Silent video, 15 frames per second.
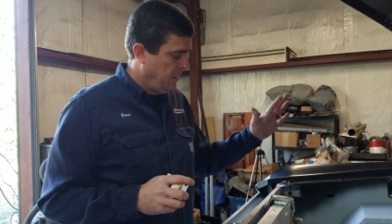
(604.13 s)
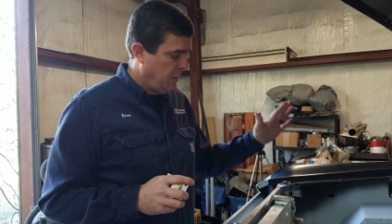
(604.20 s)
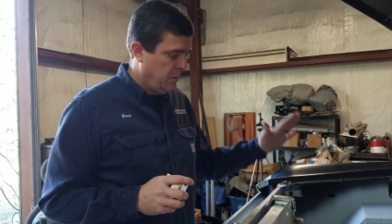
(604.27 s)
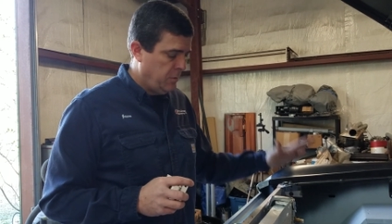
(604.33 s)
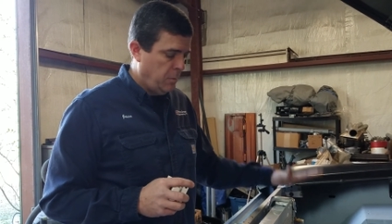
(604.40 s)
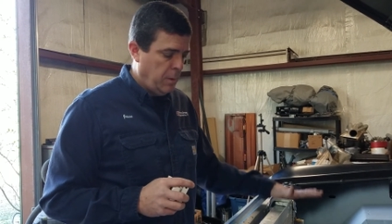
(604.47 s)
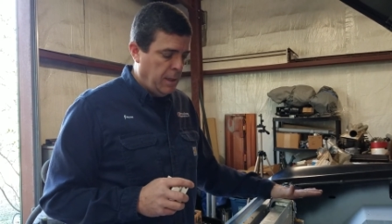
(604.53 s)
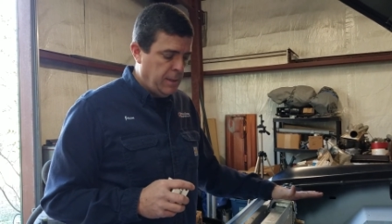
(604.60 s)

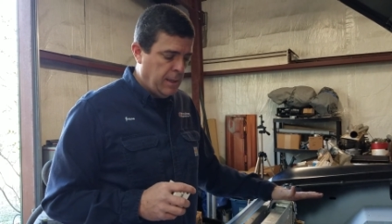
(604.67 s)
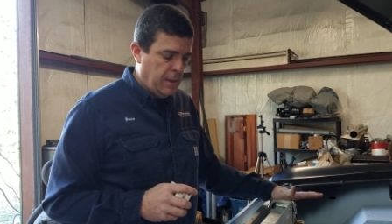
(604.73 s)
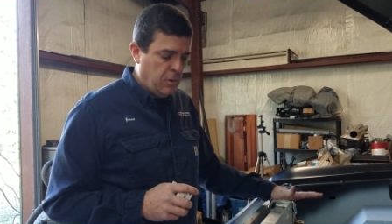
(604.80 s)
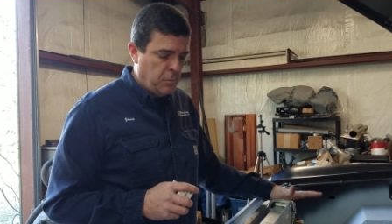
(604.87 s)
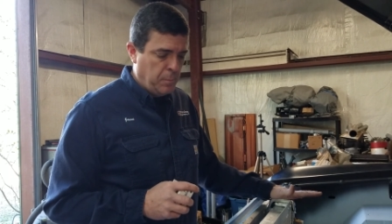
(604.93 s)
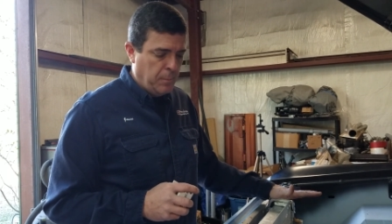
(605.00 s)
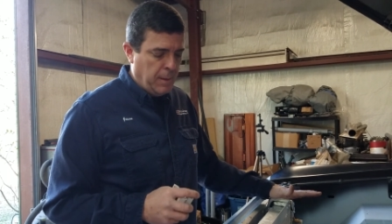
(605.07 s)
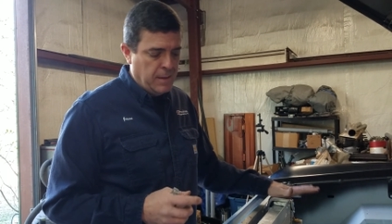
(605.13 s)
because the
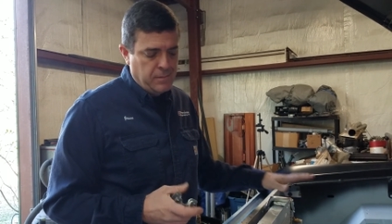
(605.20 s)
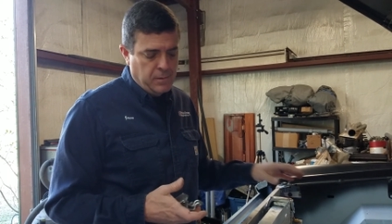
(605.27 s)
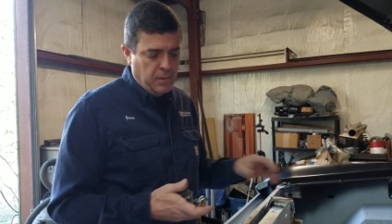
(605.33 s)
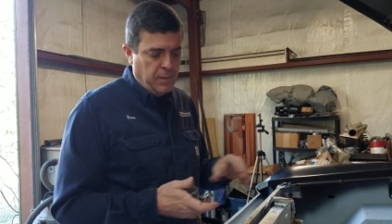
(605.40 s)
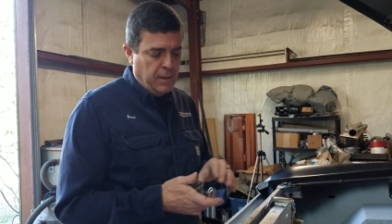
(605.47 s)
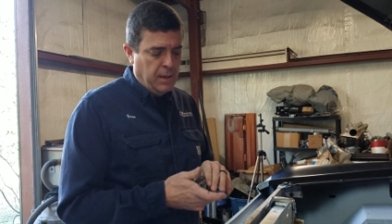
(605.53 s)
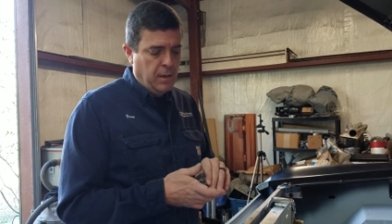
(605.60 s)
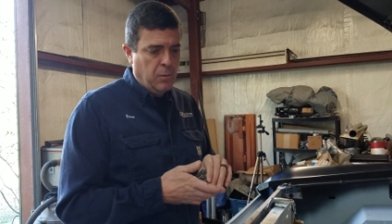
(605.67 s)
radiator's basically
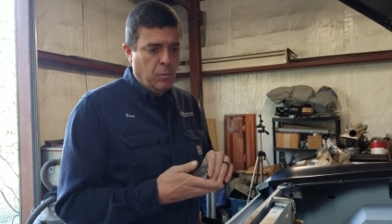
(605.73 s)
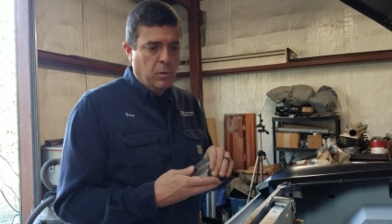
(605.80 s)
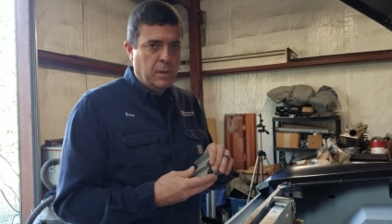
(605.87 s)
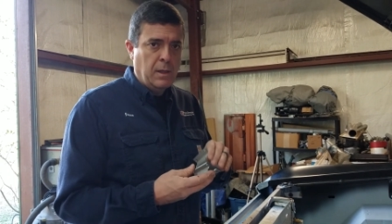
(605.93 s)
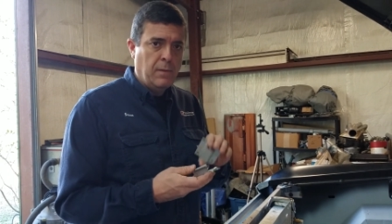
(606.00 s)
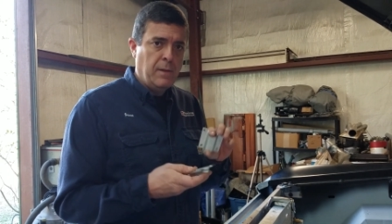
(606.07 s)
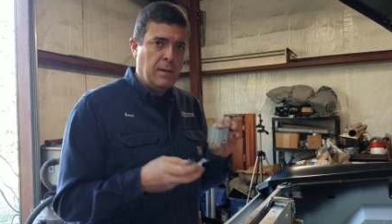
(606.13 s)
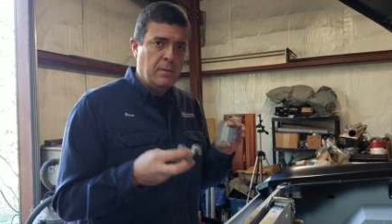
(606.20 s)
there. We'll
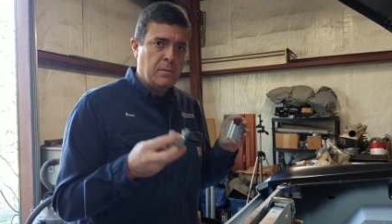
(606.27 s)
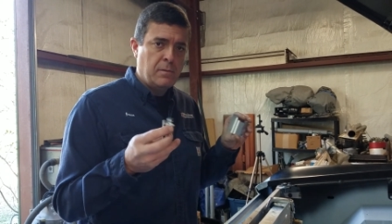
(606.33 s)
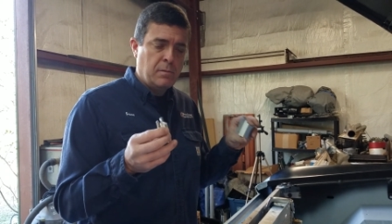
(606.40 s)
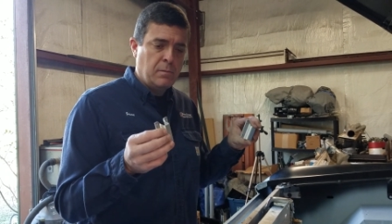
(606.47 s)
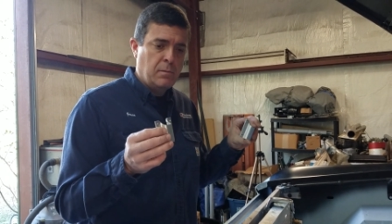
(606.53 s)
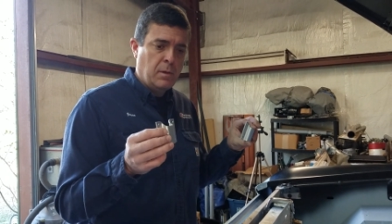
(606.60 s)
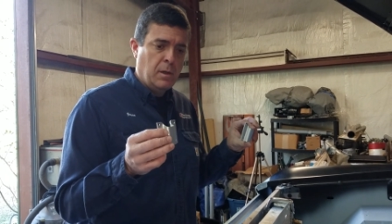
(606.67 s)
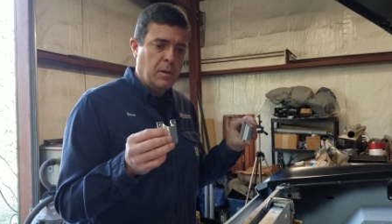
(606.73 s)
get these
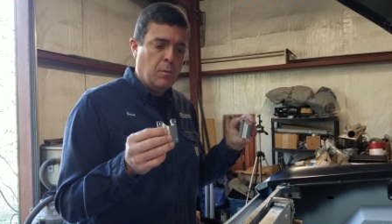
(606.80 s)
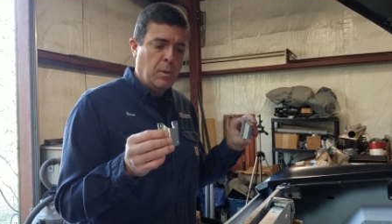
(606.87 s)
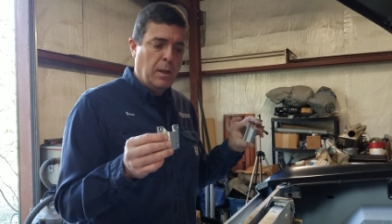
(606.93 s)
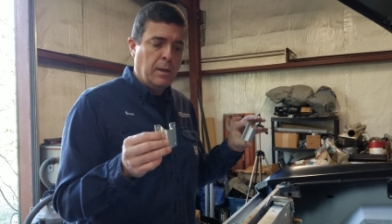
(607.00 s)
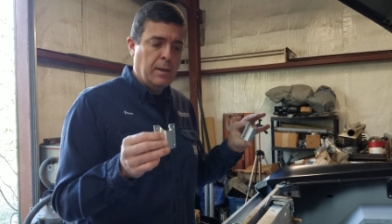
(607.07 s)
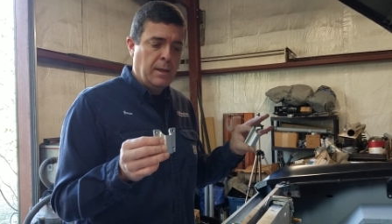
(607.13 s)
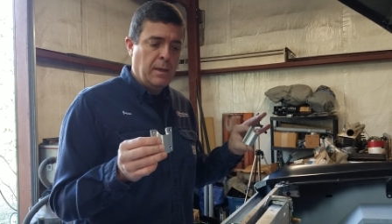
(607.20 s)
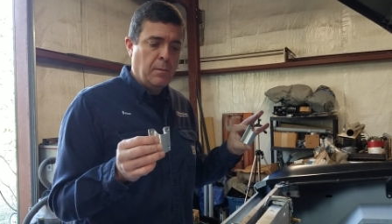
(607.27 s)
uh,
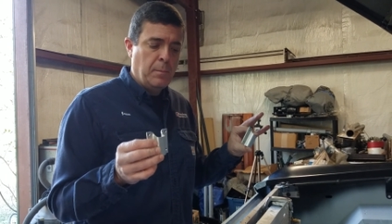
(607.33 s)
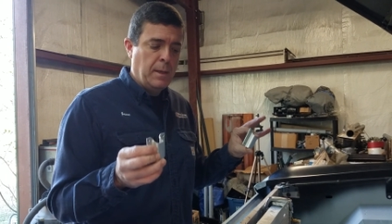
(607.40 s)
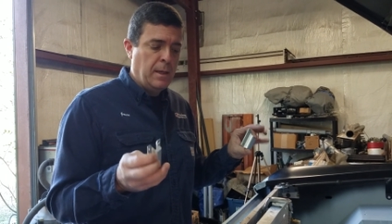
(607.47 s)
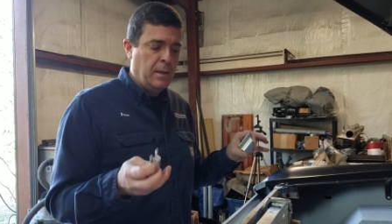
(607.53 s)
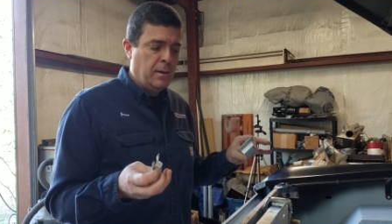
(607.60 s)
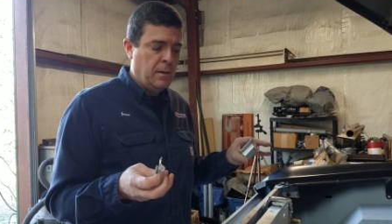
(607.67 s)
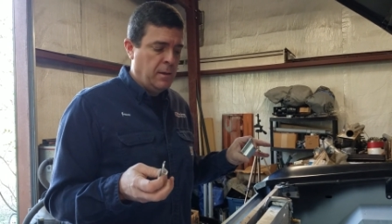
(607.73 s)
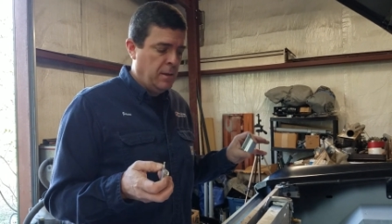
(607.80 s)
welded in a
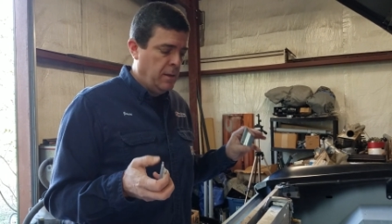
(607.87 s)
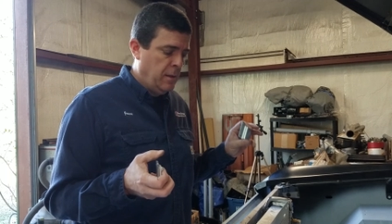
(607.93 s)
minute.